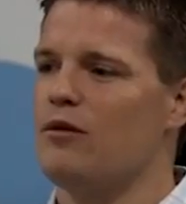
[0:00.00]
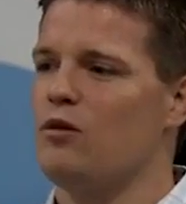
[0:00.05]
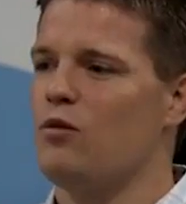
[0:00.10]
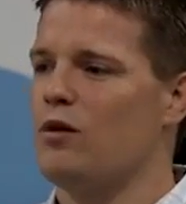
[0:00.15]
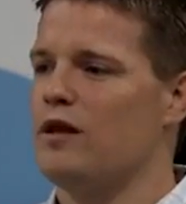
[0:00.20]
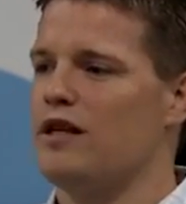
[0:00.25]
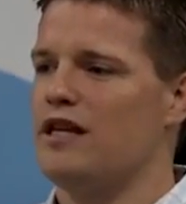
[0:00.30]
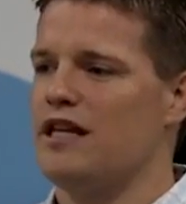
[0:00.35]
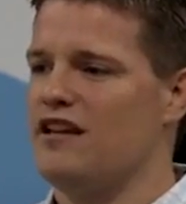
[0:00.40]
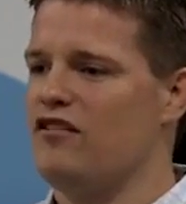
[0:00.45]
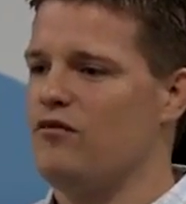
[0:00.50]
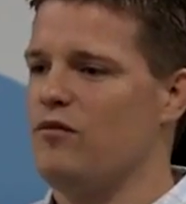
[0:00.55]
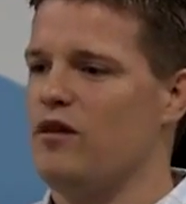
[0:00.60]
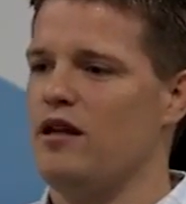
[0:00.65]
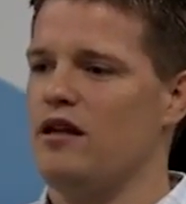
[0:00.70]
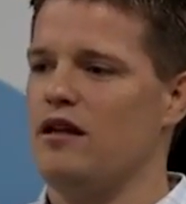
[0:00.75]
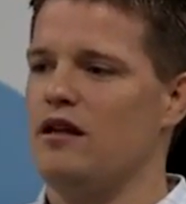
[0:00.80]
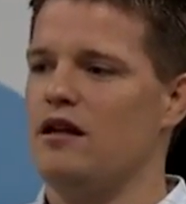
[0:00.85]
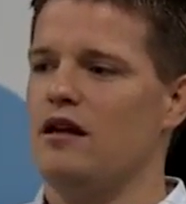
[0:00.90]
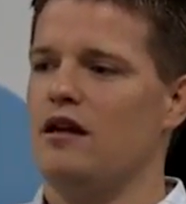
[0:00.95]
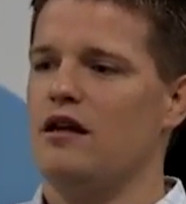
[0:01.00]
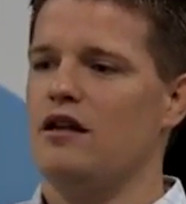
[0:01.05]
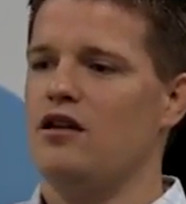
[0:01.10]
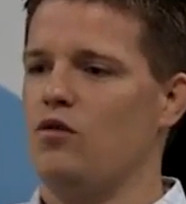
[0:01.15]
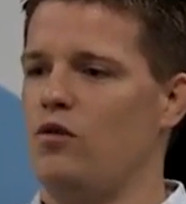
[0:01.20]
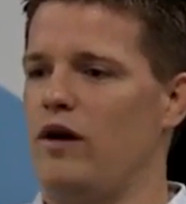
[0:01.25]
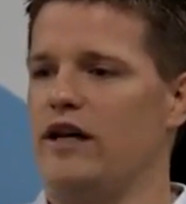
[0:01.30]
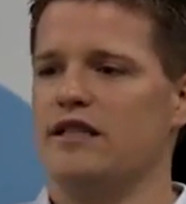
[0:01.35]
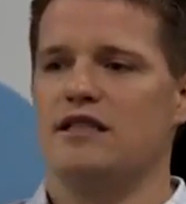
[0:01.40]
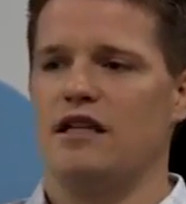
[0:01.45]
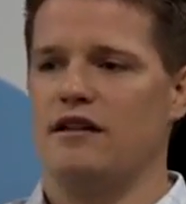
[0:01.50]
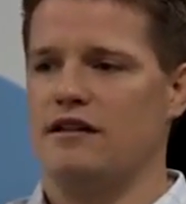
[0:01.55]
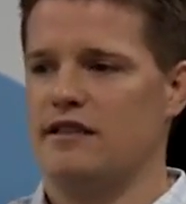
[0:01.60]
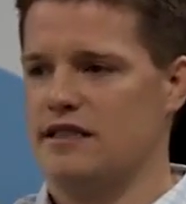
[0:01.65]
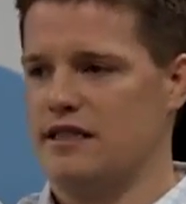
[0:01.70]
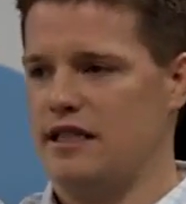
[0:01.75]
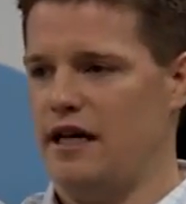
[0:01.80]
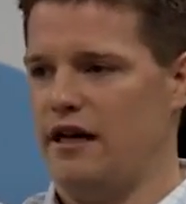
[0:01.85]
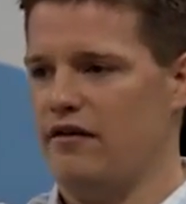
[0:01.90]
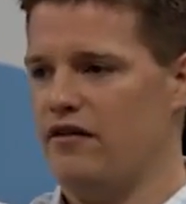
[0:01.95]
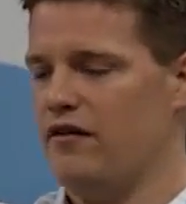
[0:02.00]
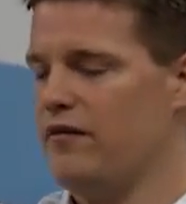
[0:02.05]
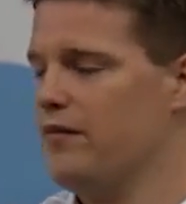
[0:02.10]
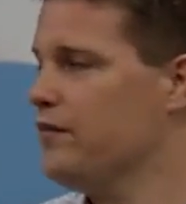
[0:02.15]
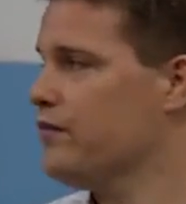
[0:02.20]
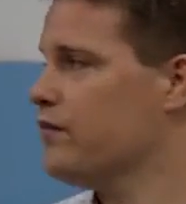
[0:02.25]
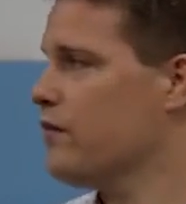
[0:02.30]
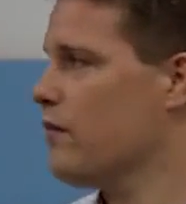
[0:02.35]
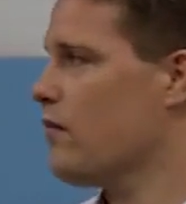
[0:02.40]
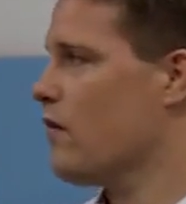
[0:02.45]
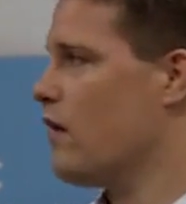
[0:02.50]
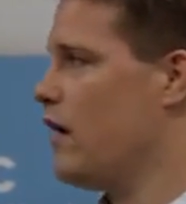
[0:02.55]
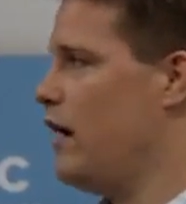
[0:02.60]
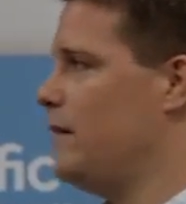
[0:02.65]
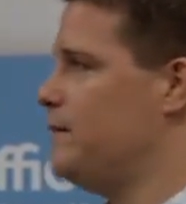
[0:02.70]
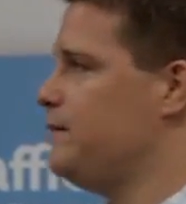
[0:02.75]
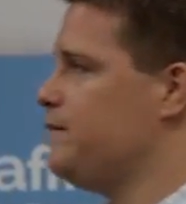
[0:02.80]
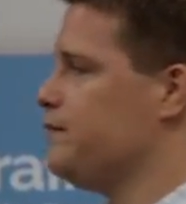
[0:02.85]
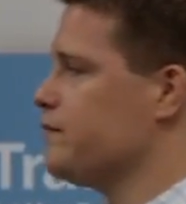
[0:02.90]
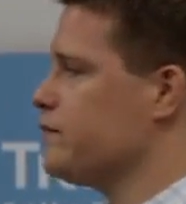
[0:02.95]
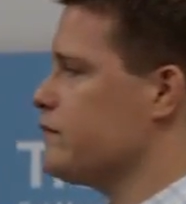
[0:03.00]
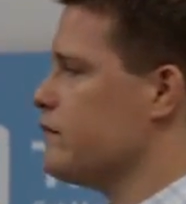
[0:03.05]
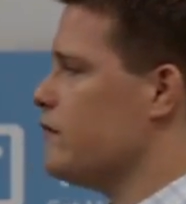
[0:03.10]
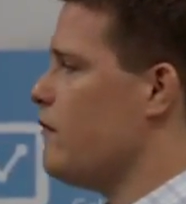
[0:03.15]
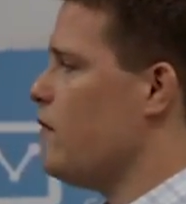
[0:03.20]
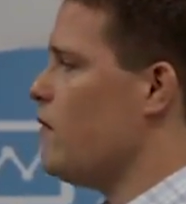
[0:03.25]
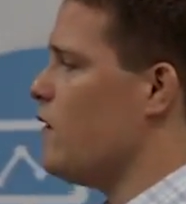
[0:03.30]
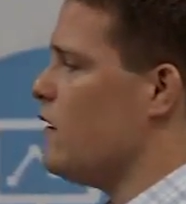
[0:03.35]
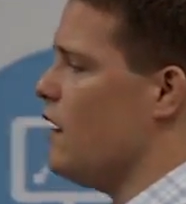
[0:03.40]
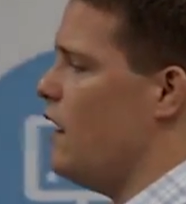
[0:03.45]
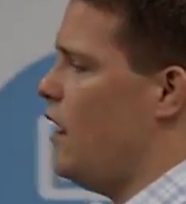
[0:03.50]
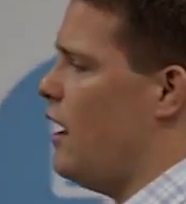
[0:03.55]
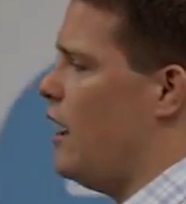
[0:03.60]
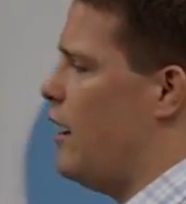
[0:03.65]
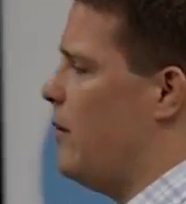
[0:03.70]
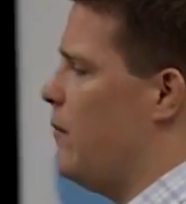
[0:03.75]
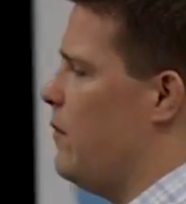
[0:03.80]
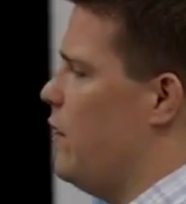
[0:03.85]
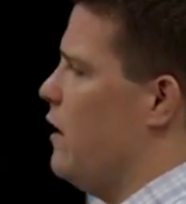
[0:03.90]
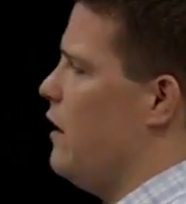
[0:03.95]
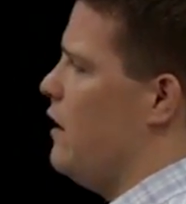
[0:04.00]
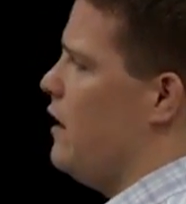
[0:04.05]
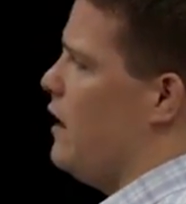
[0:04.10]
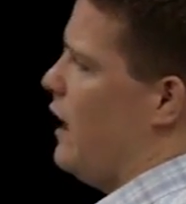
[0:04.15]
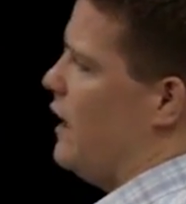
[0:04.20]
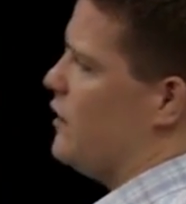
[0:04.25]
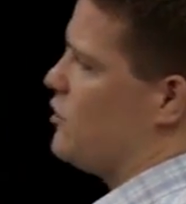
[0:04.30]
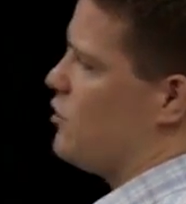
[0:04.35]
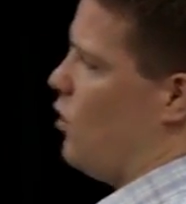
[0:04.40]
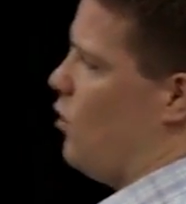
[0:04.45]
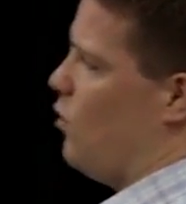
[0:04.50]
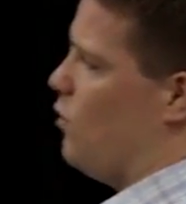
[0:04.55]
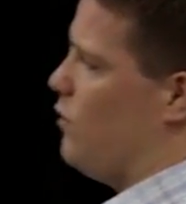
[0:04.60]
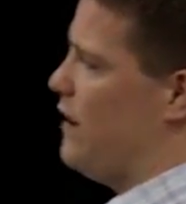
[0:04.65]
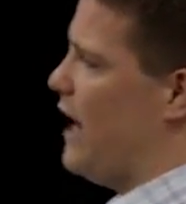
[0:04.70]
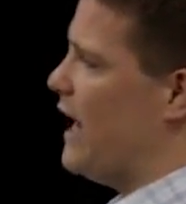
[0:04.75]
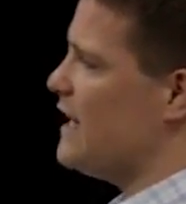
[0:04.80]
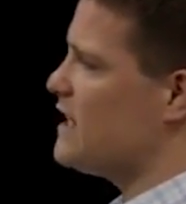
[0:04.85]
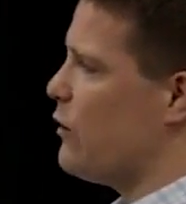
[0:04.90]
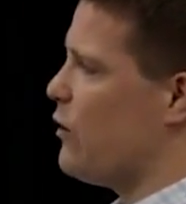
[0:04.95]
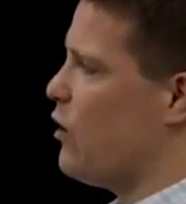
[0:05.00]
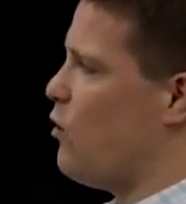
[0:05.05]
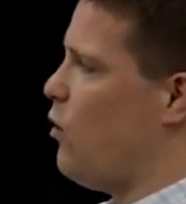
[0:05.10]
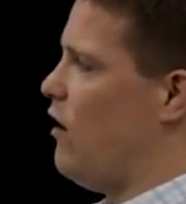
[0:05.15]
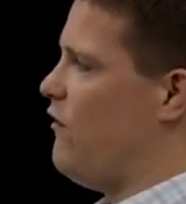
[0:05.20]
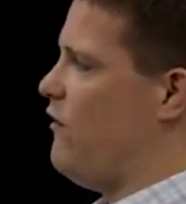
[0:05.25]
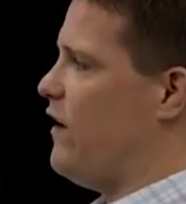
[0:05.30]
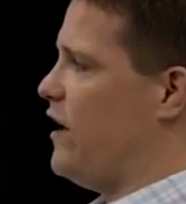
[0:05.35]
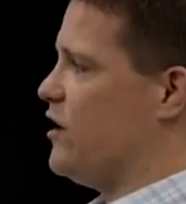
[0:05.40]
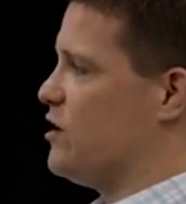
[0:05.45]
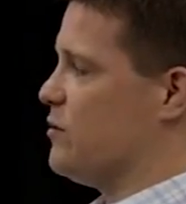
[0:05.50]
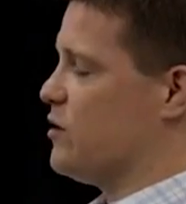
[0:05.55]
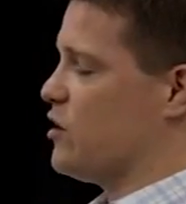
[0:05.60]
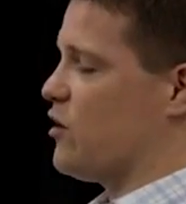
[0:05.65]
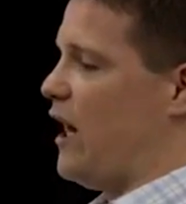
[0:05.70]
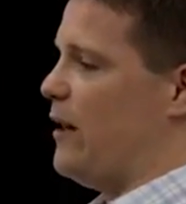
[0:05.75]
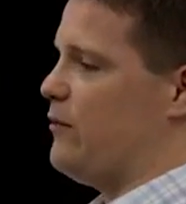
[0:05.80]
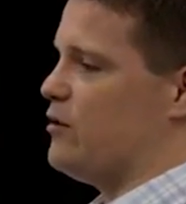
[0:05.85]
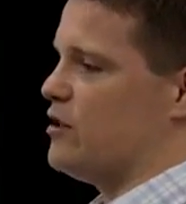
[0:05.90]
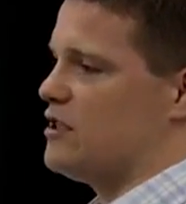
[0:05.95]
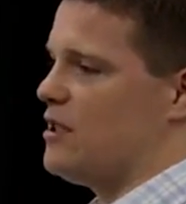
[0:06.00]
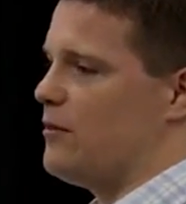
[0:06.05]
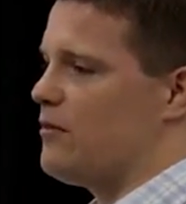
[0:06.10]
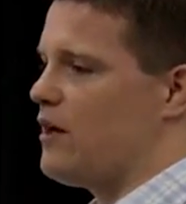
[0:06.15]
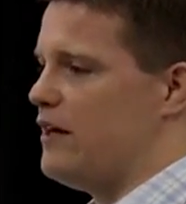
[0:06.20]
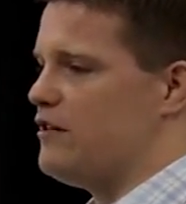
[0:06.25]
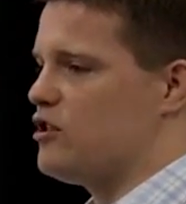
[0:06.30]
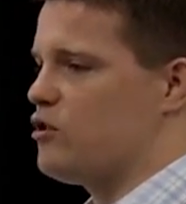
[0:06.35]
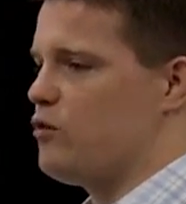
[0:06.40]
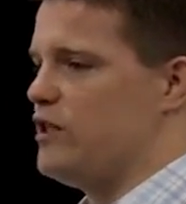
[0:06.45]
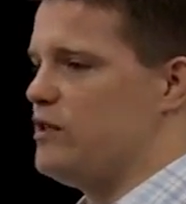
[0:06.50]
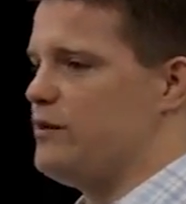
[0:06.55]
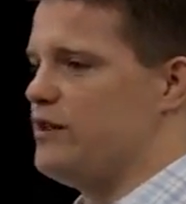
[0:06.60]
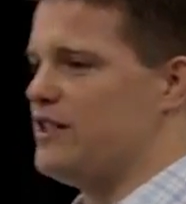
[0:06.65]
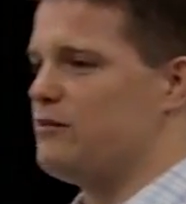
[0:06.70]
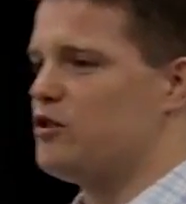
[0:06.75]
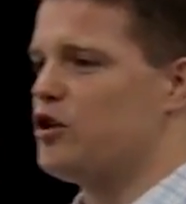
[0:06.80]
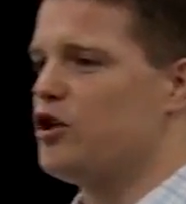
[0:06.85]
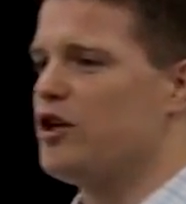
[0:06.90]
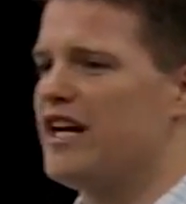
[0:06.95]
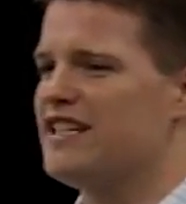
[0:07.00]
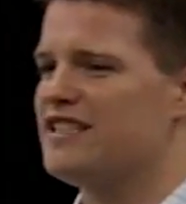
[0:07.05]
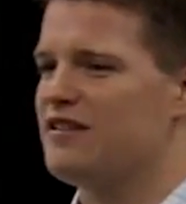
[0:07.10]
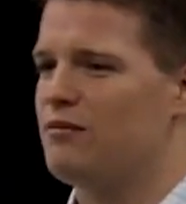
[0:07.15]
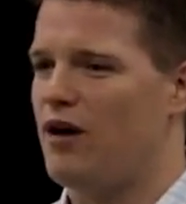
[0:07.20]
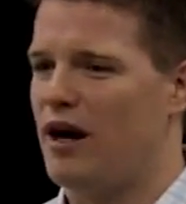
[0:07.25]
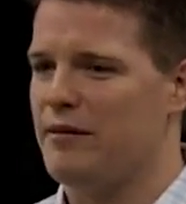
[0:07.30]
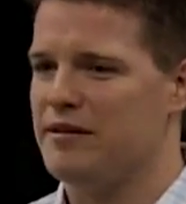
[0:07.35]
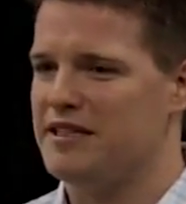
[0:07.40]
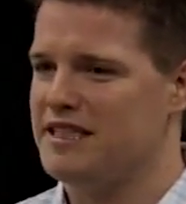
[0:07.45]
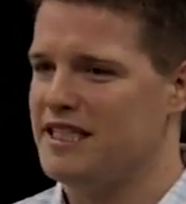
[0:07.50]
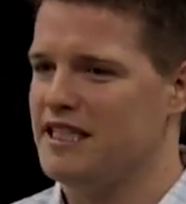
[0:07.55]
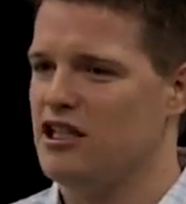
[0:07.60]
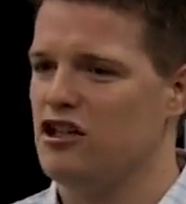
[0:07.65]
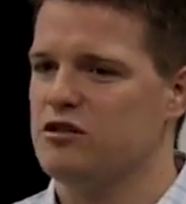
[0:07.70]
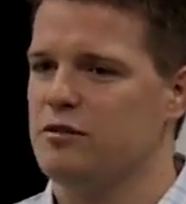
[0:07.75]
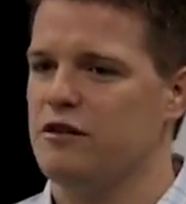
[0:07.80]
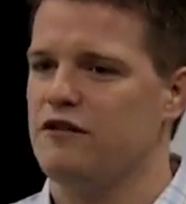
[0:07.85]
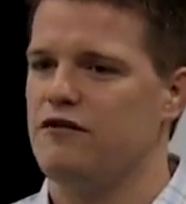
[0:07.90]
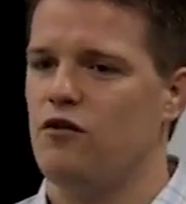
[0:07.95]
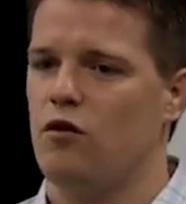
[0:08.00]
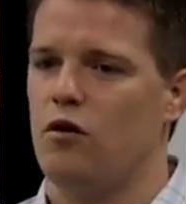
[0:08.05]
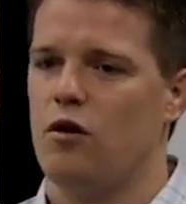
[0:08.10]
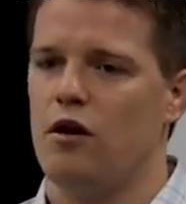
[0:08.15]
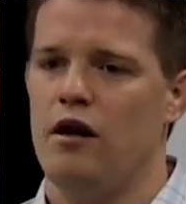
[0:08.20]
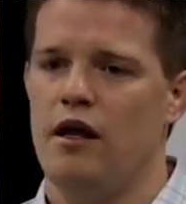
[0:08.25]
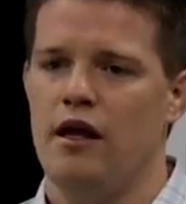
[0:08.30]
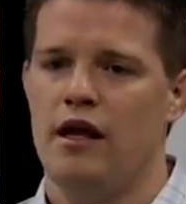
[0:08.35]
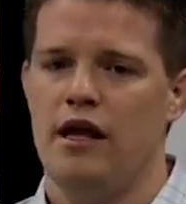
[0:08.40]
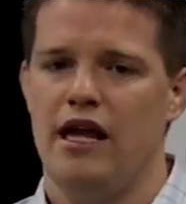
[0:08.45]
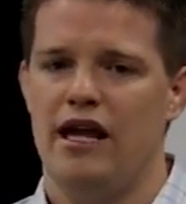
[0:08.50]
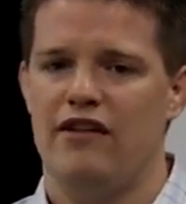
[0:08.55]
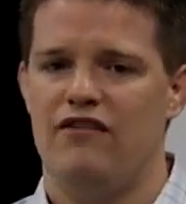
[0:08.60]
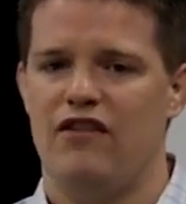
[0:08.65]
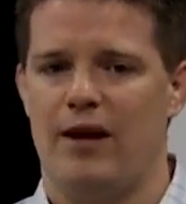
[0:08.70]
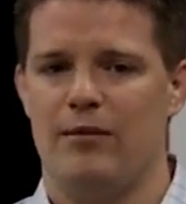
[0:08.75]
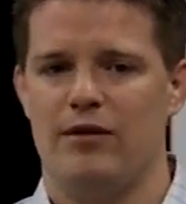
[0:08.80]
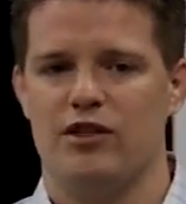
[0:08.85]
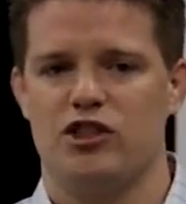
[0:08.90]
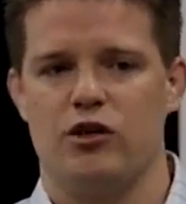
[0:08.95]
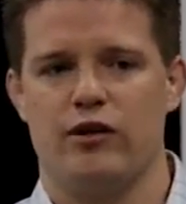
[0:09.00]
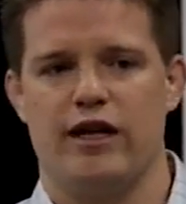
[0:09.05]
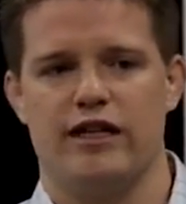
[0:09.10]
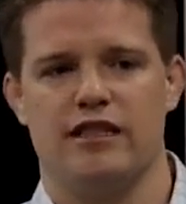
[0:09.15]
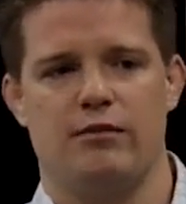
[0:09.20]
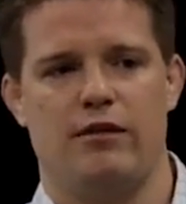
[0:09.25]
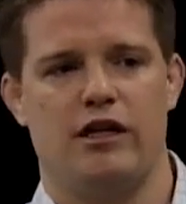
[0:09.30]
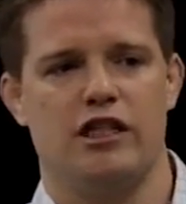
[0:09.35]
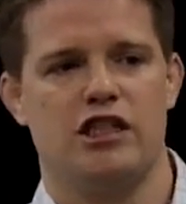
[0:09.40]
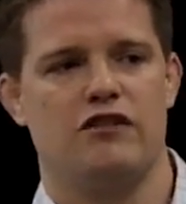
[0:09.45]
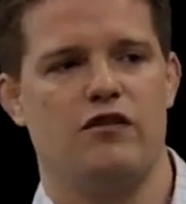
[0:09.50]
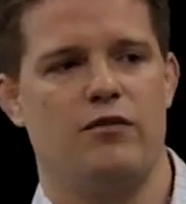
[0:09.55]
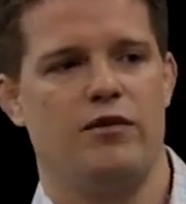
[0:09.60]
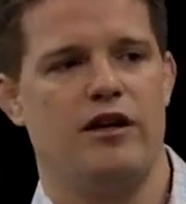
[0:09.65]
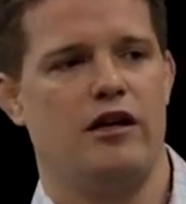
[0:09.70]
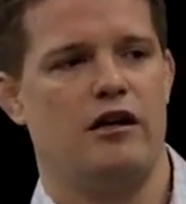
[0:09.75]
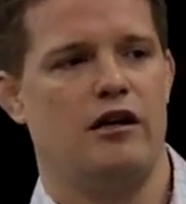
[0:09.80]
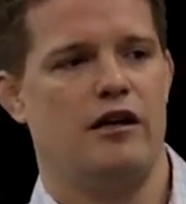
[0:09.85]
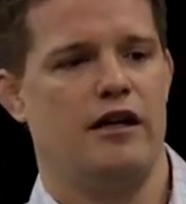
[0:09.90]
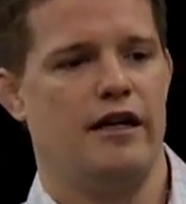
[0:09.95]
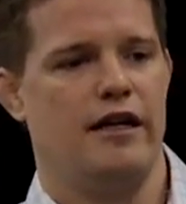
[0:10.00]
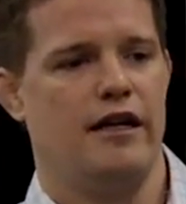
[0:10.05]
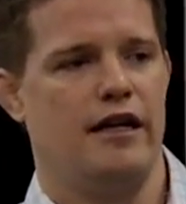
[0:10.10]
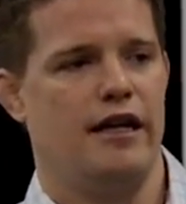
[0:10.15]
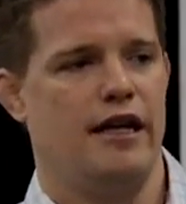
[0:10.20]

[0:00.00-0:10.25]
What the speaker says: not going to be willing to give me the rest of the stuff. Okay? And so that's how we qualify our subscribers, some kind of squeeze page. I'm sure you guys have probably seen those before. If not, I'm going to show you guys a bunch of them here